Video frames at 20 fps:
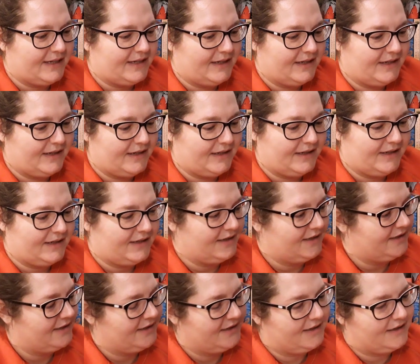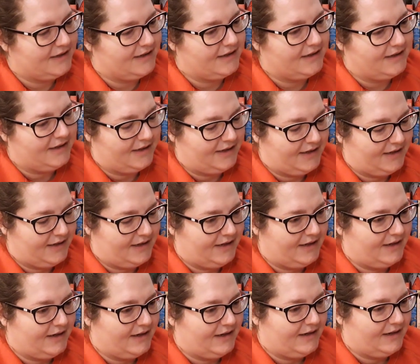Nobody speaks.